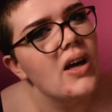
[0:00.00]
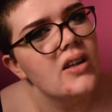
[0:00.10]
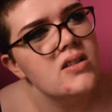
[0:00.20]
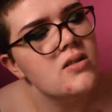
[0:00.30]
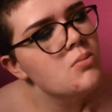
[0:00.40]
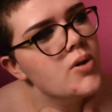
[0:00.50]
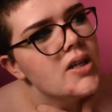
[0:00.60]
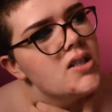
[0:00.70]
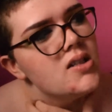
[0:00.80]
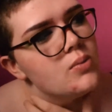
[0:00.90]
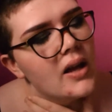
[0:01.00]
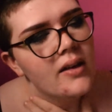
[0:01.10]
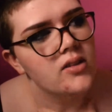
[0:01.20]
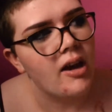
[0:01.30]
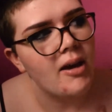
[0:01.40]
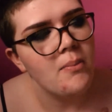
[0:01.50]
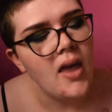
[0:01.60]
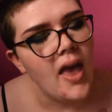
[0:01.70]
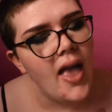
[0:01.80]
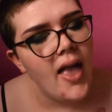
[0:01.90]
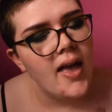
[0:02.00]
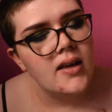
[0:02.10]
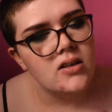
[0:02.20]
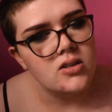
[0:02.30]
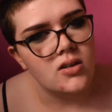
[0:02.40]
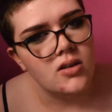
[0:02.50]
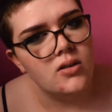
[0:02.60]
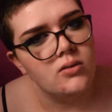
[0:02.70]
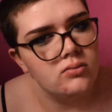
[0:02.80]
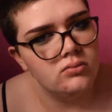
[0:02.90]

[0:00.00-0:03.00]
at some point when I have time to show you